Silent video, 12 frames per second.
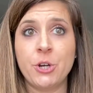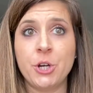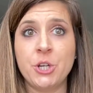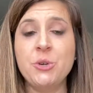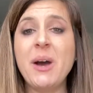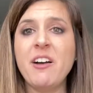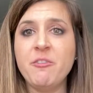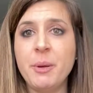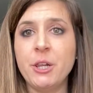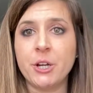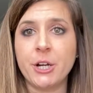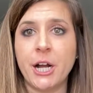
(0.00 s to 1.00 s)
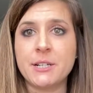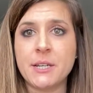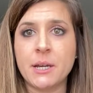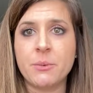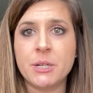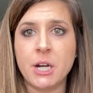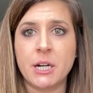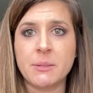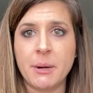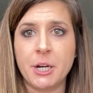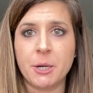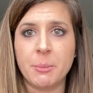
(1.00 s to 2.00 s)
you have pillar content. We talked
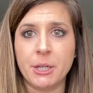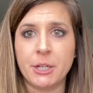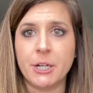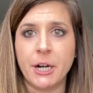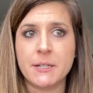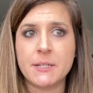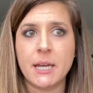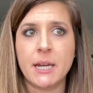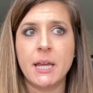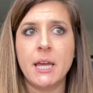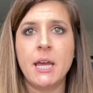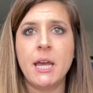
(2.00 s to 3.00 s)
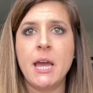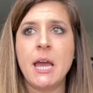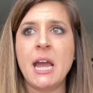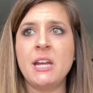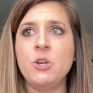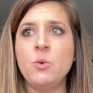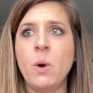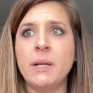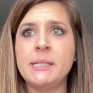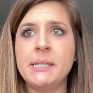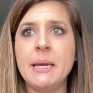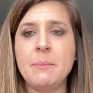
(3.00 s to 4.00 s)
about your pillar content, and you want
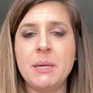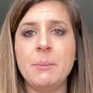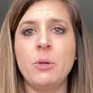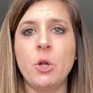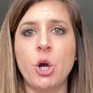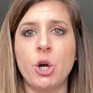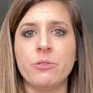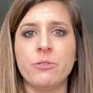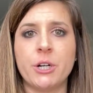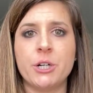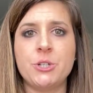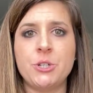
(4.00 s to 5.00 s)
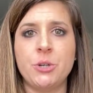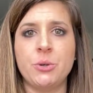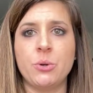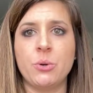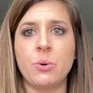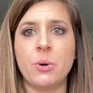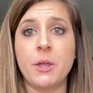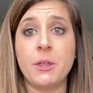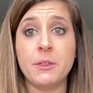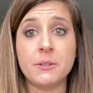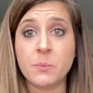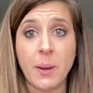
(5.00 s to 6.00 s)
to get people over to
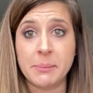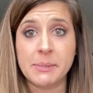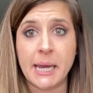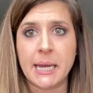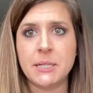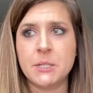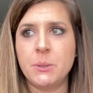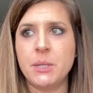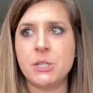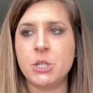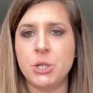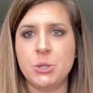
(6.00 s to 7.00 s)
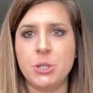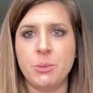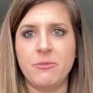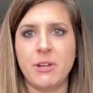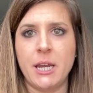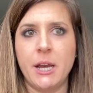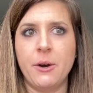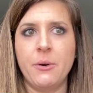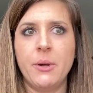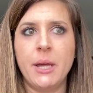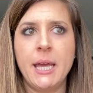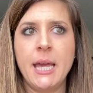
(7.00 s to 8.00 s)
this website, to this YouTube video.
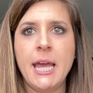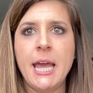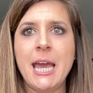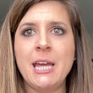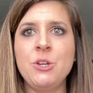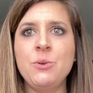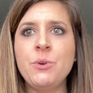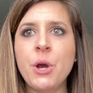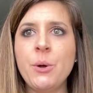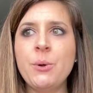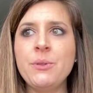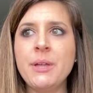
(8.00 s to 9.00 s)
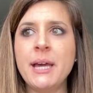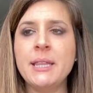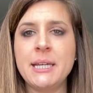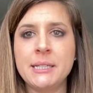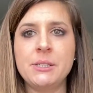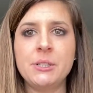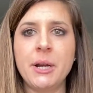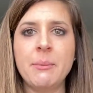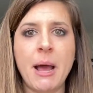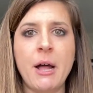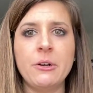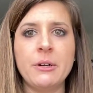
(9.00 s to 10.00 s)
And you know that the Instagram
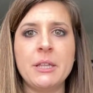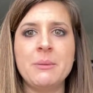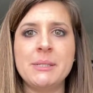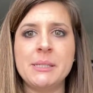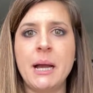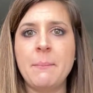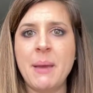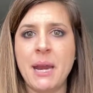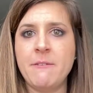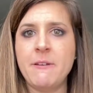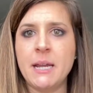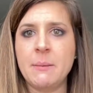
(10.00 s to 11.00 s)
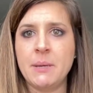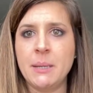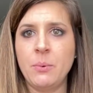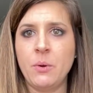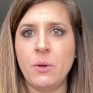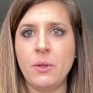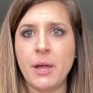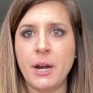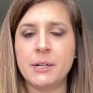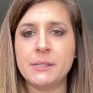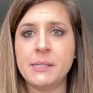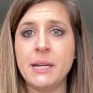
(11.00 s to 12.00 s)
algorithm is not benefiting people that
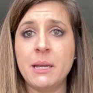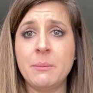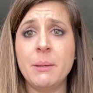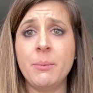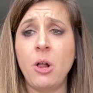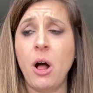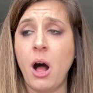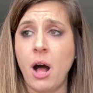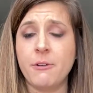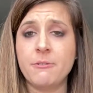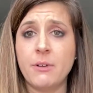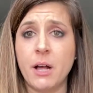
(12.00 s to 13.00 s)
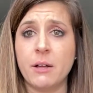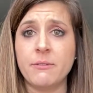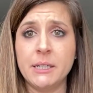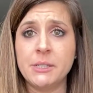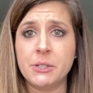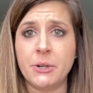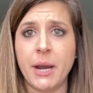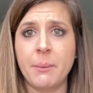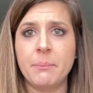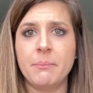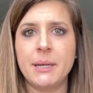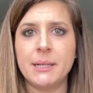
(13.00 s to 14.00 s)
are sending people off of
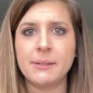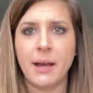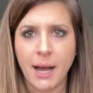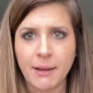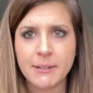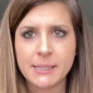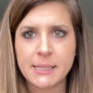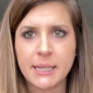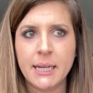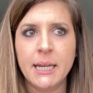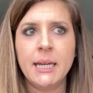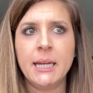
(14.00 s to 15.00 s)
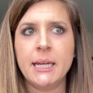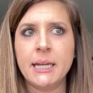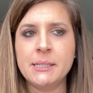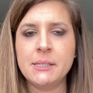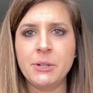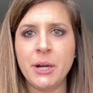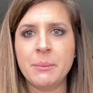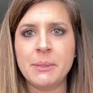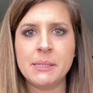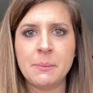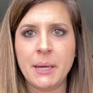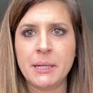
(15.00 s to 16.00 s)
Instagram, because obviously Instagram
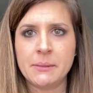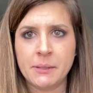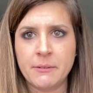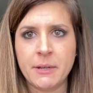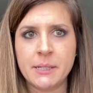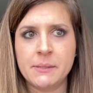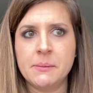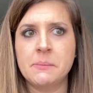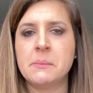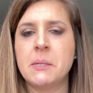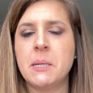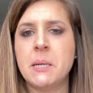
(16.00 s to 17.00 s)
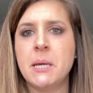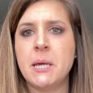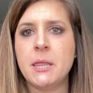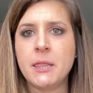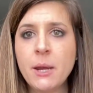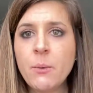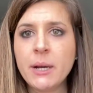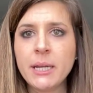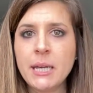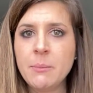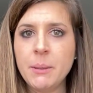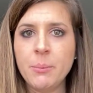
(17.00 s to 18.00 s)
is a paid service. They want to
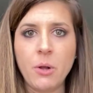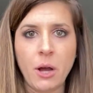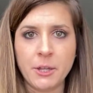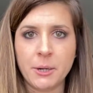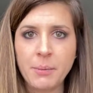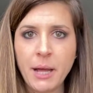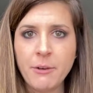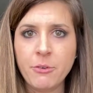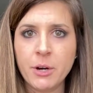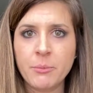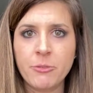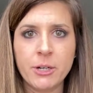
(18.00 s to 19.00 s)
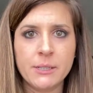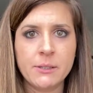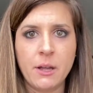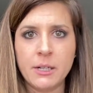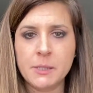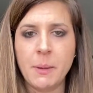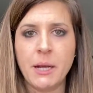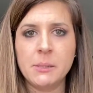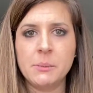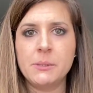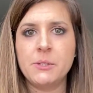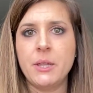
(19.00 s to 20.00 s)
keep people on their platform for as long as
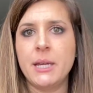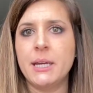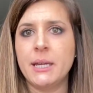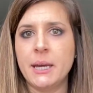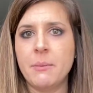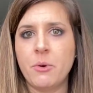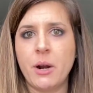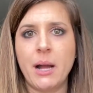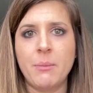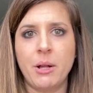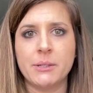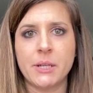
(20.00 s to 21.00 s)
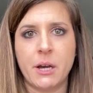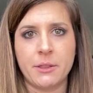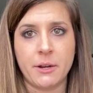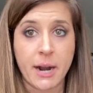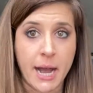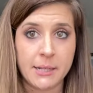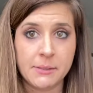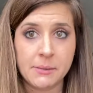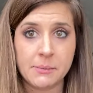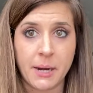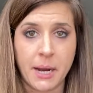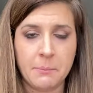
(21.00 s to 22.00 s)
possible so they can get more eyeballs on their ads,
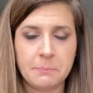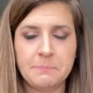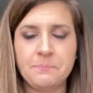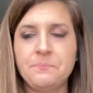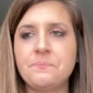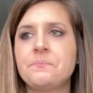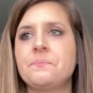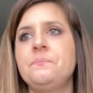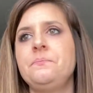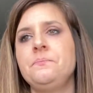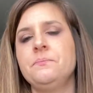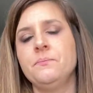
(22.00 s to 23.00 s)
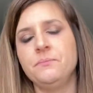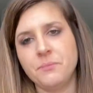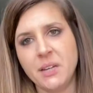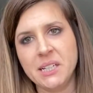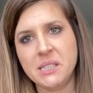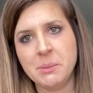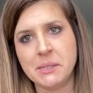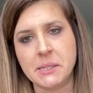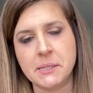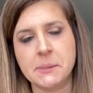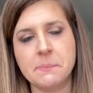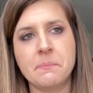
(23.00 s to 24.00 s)
right? It's a
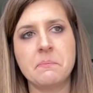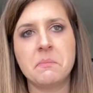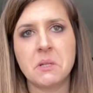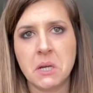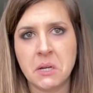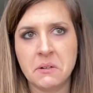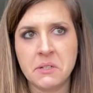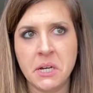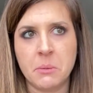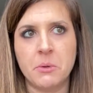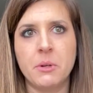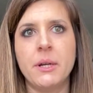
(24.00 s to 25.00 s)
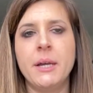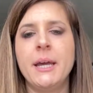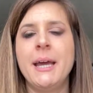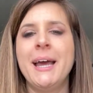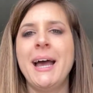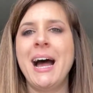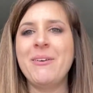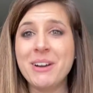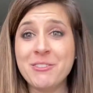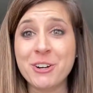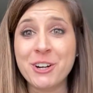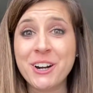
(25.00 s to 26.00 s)
business. Understandable.
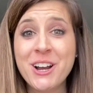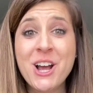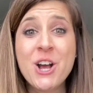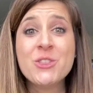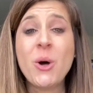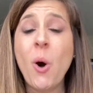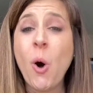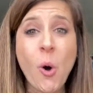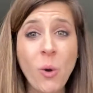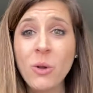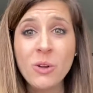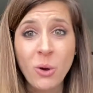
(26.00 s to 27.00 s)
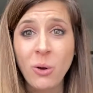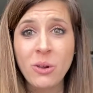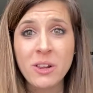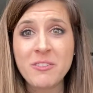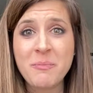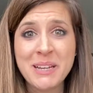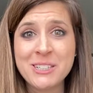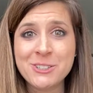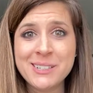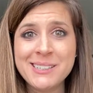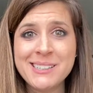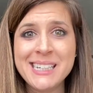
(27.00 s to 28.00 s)
However, the whole goal of
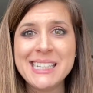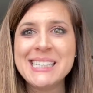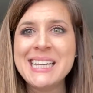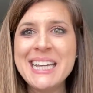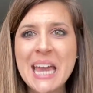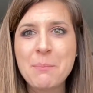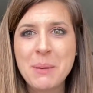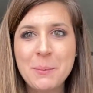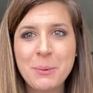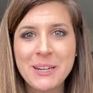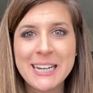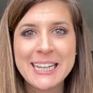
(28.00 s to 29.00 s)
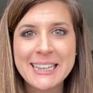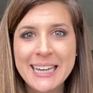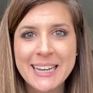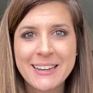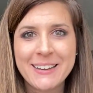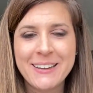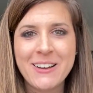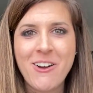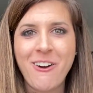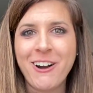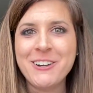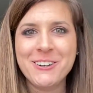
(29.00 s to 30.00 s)
Pinterest is to get people to click
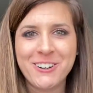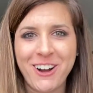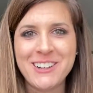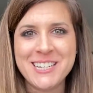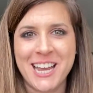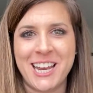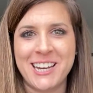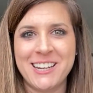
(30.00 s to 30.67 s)
on your content.